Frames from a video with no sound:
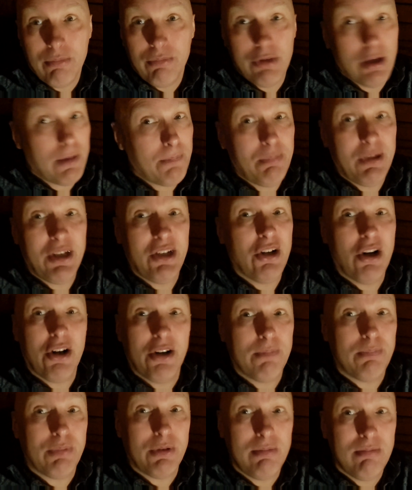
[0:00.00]
Not being
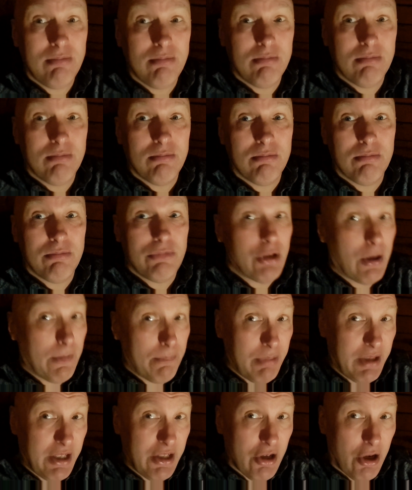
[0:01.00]
horrible.
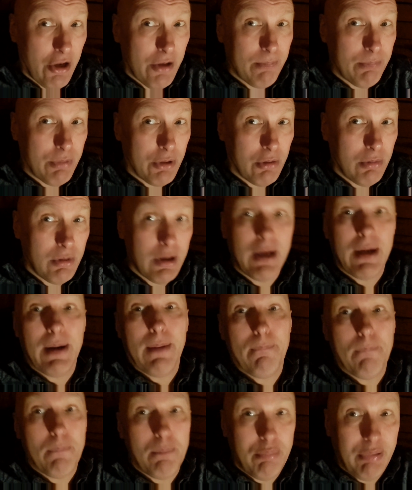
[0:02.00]
Not being horrible.
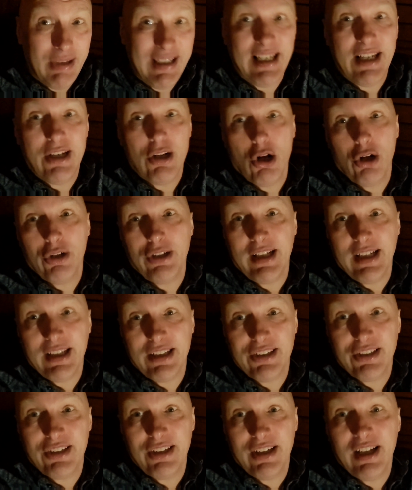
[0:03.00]
Being
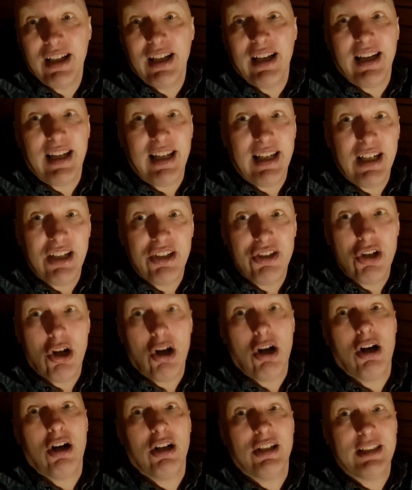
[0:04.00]
honest. He's
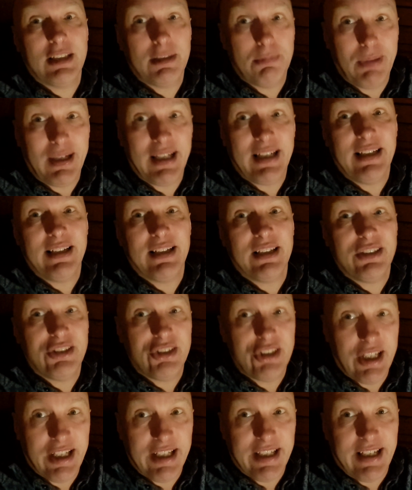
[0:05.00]
not a spin
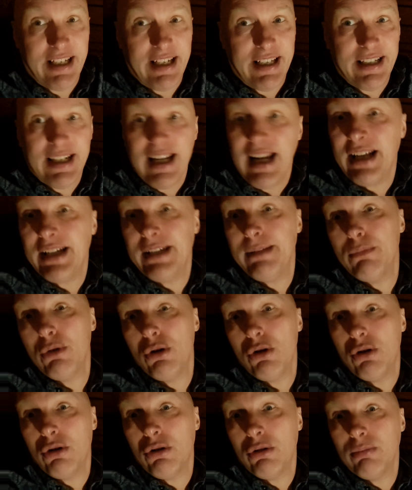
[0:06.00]
chicken
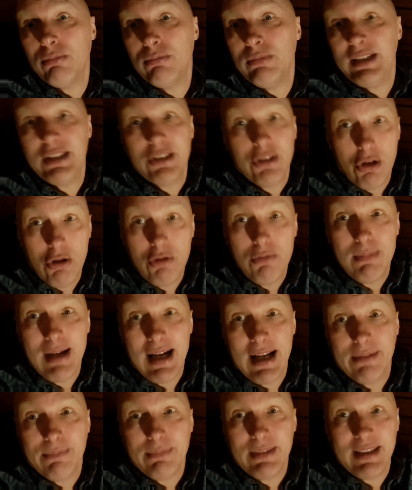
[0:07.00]
anymore. He's an old
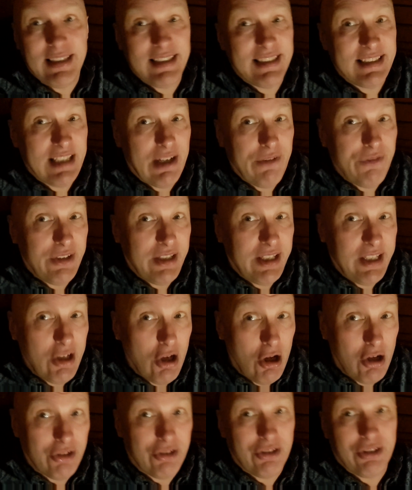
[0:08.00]
man. He's 70
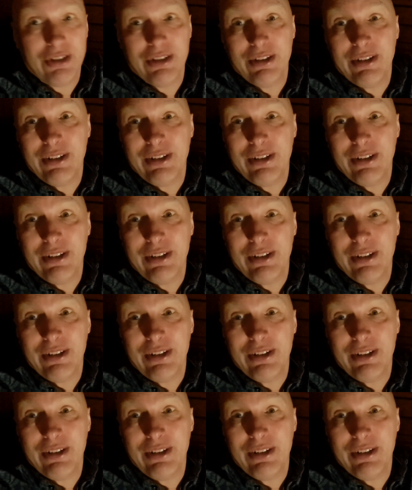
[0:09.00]
odd.